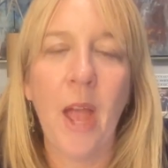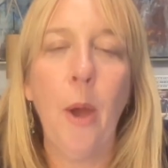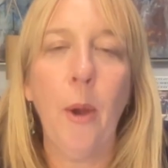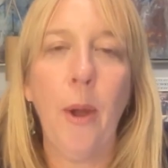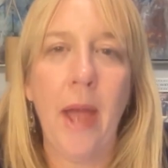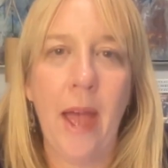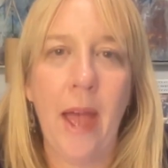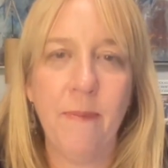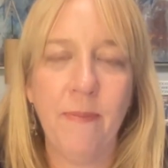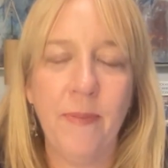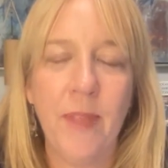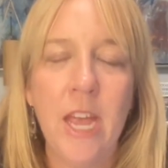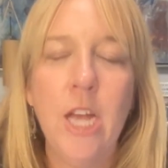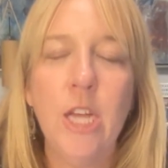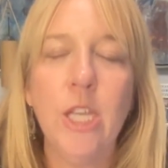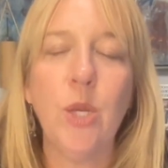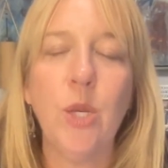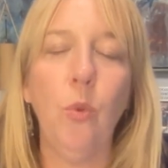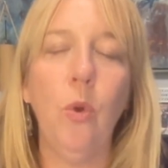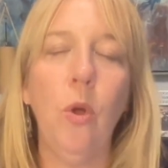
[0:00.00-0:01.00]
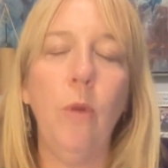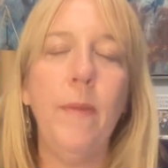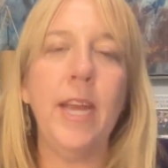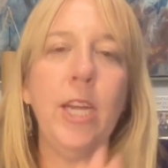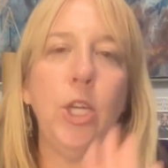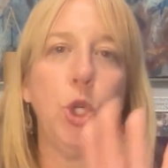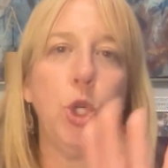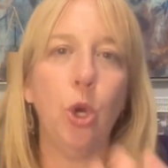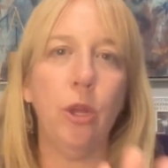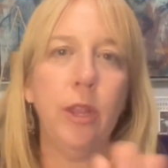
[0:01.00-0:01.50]
Okay. So we'll make
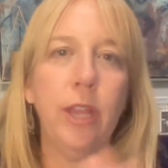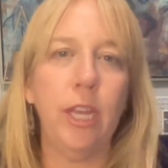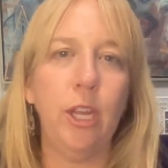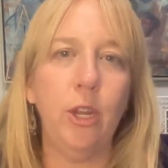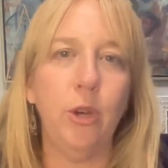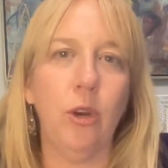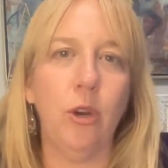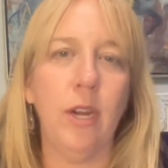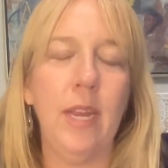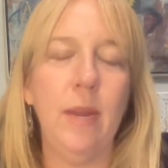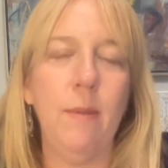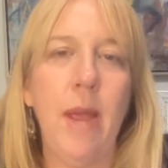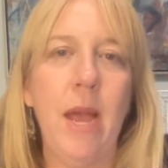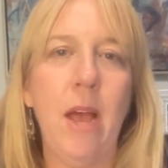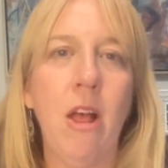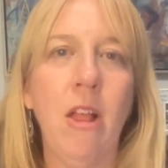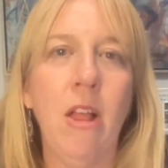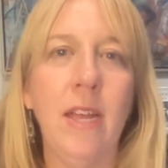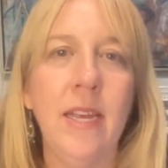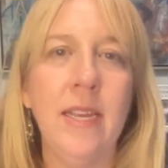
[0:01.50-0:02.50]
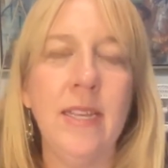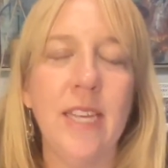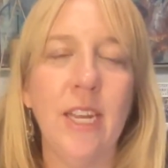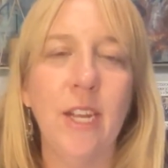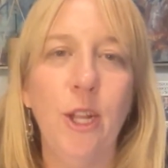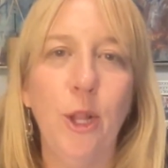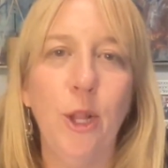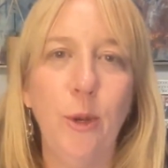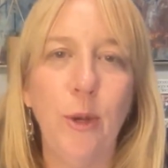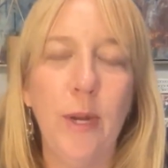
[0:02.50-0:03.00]
sure that your email is
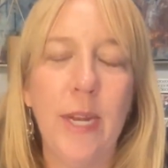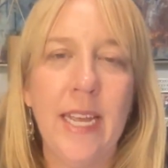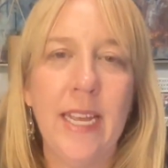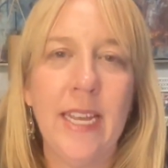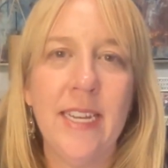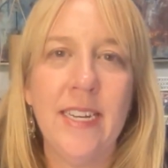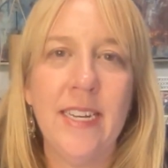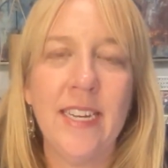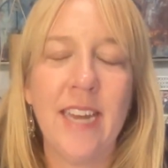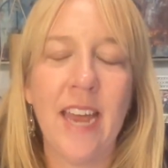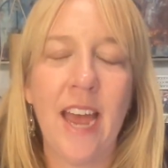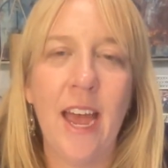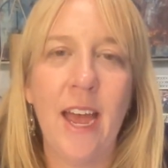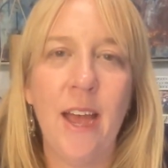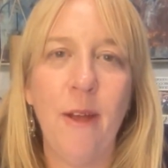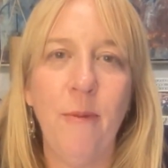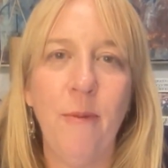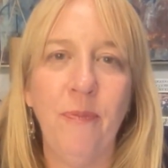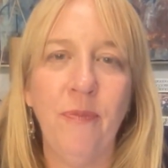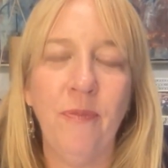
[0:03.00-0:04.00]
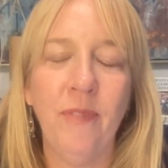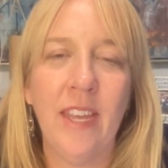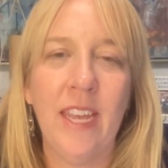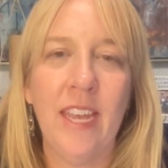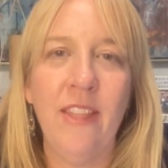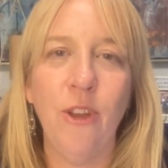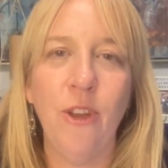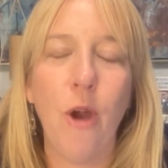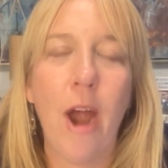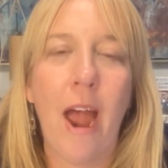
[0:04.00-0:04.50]
included
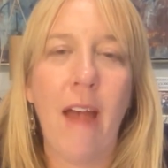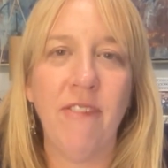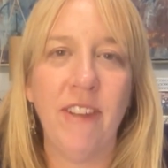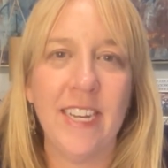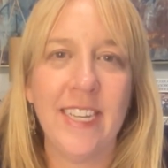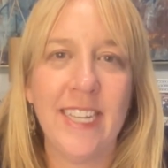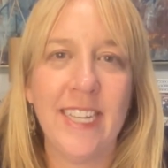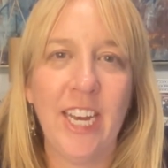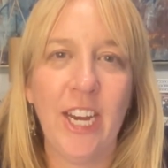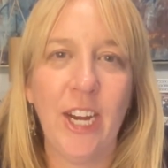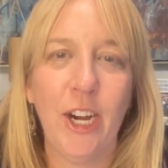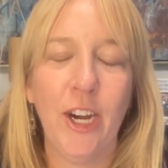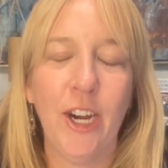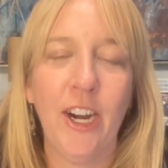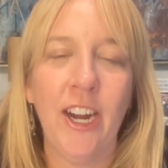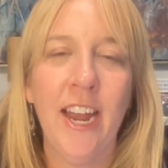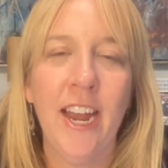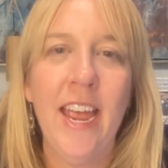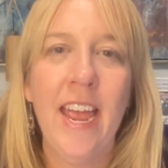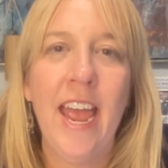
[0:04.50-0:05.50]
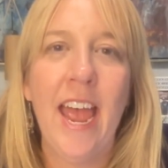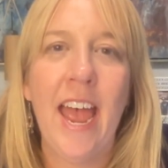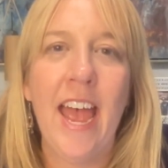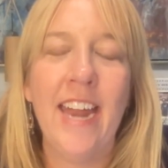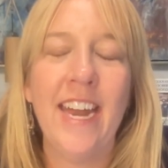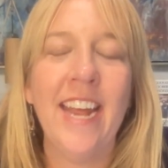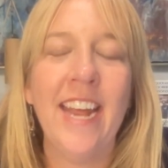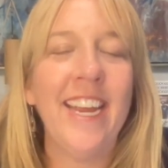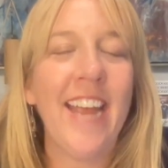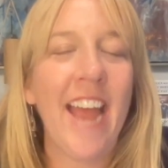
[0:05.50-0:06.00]
in the graphics here.
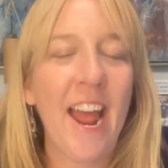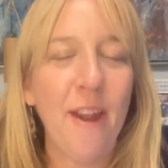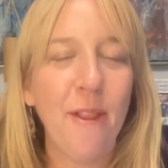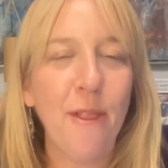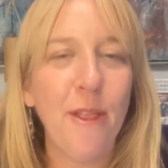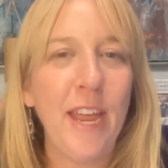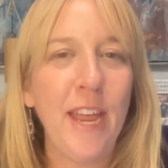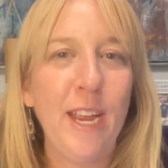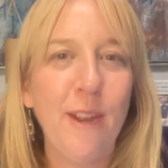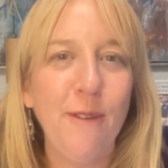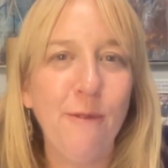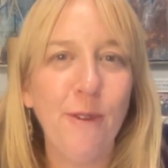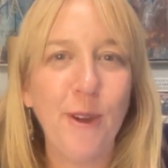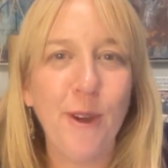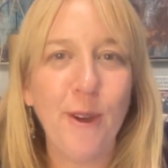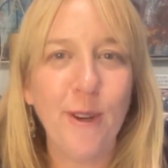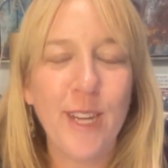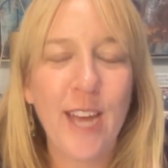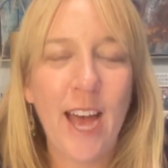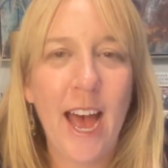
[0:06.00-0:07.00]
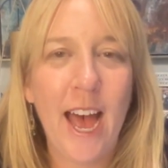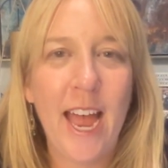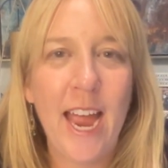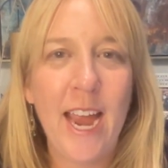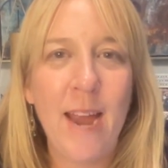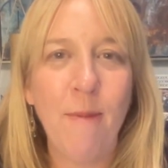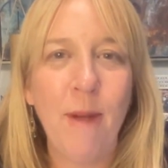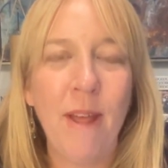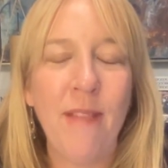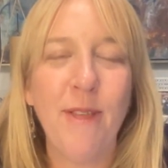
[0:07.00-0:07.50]
And again, thank you for your
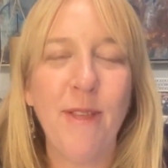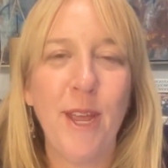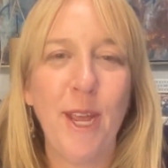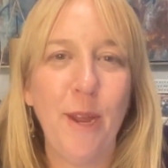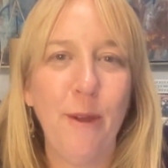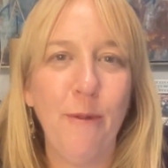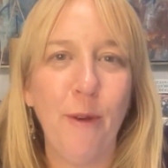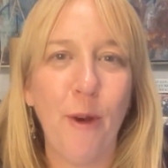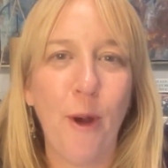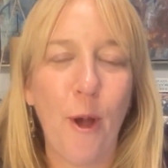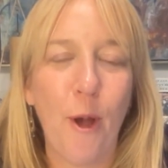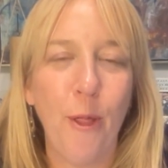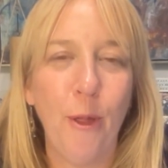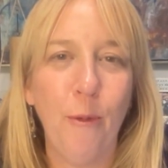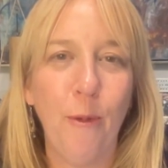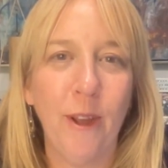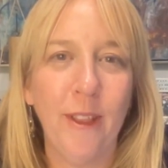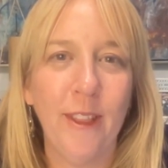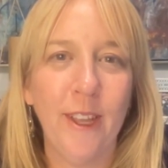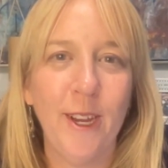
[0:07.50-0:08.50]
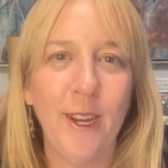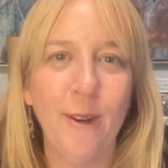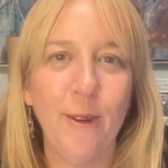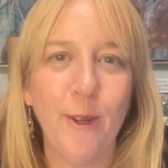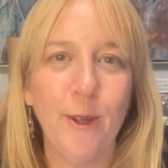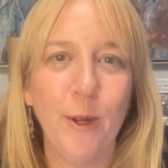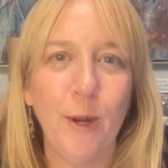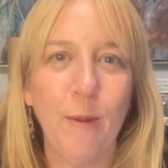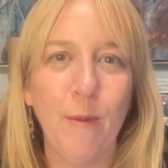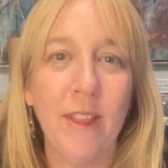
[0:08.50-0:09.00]
time, and thank you for all the work that you're
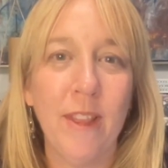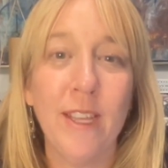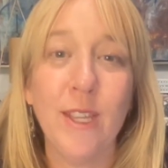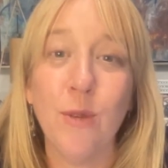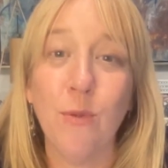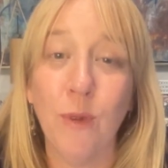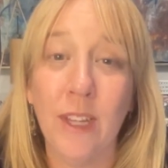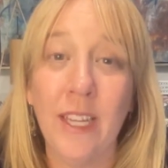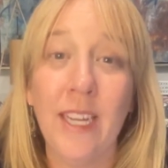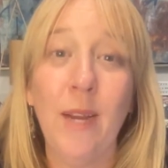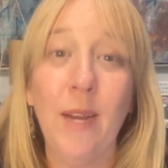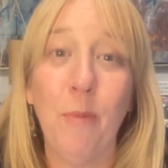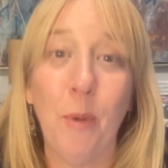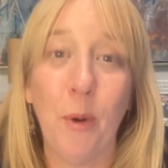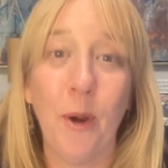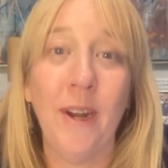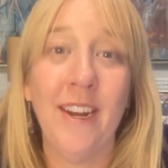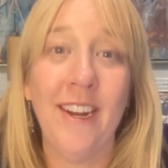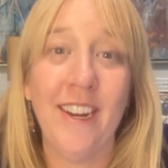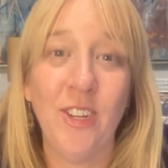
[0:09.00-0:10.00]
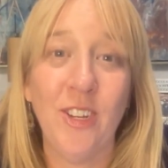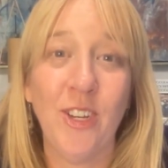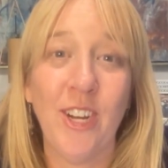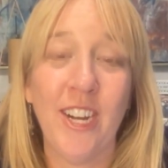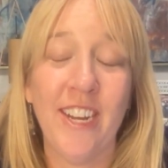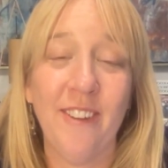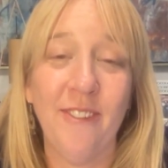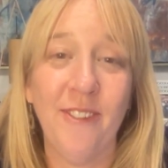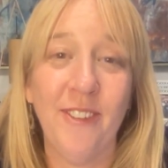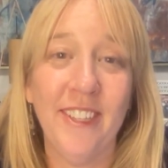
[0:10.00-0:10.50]
doing with this really important
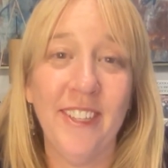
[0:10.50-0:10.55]
initiative.